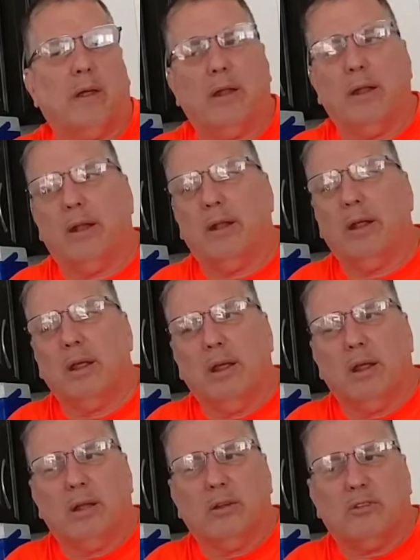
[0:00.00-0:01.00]
And then
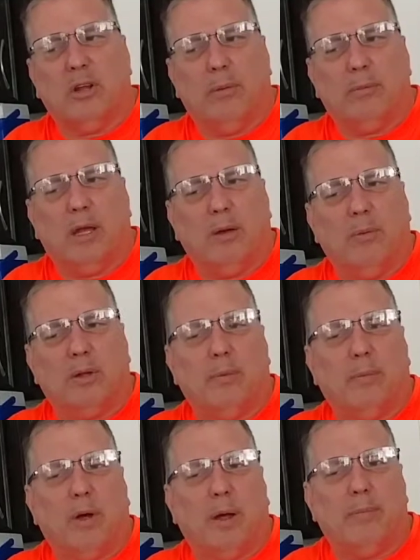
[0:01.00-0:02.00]
the same thing with the
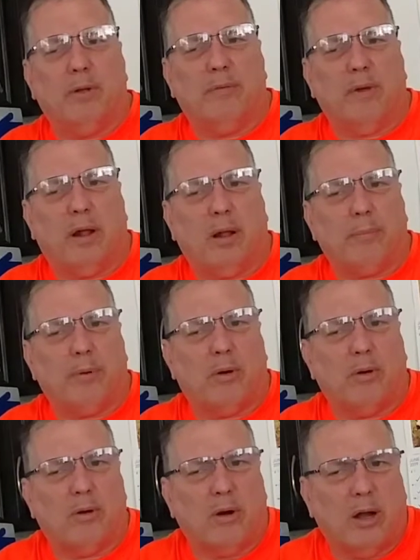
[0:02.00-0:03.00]
web
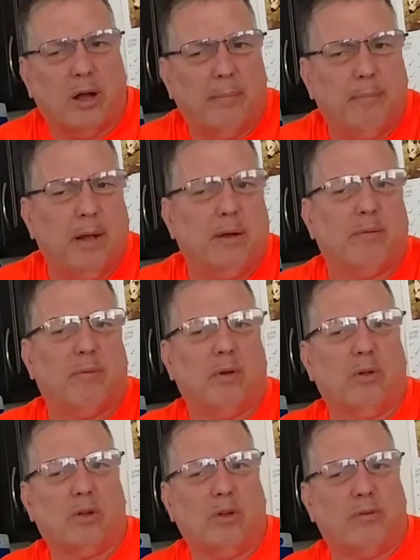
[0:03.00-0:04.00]
developer. I met a
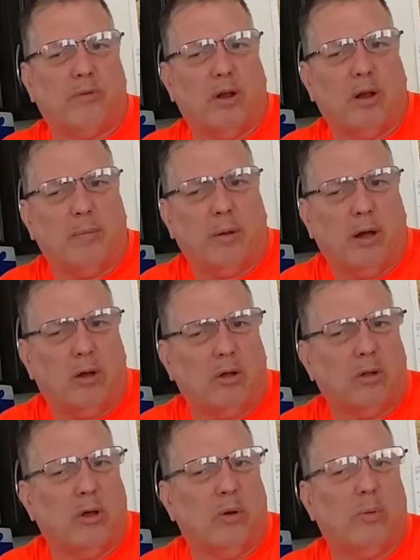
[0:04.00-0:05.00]
real good friend of mine,
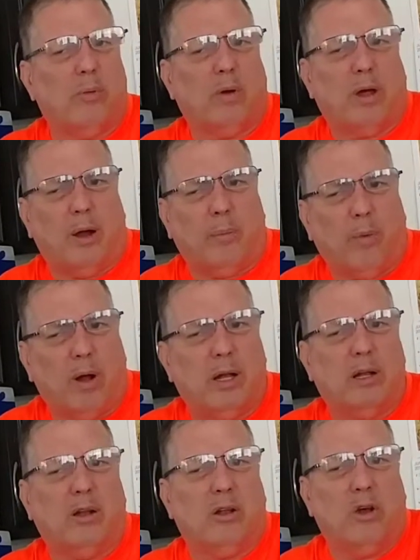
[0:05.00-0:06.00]
although I
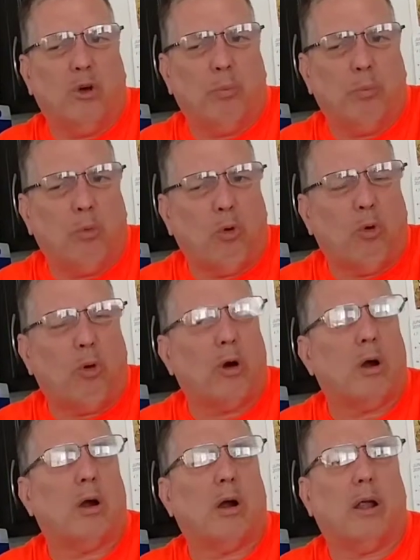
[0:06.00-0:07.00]
wanted to know
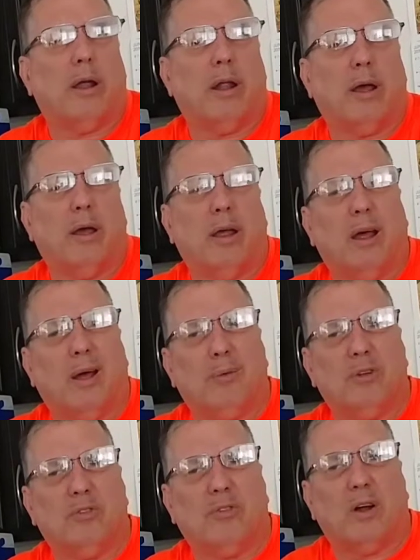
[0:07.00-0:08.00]
more, and I
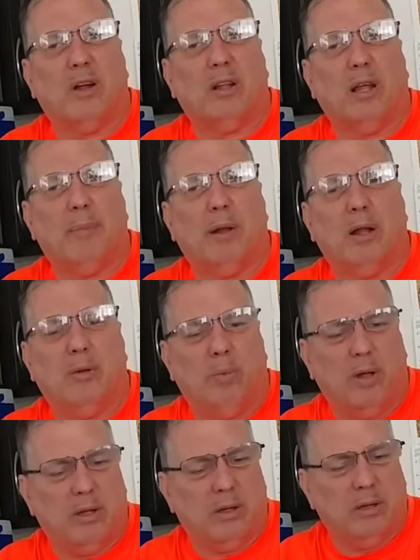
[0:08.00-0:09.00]
was very limited
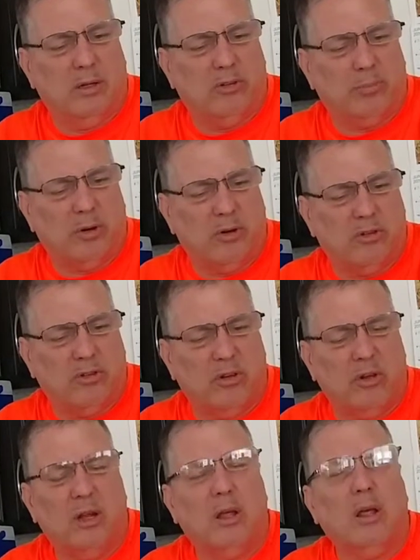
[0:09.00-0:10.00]
with this person.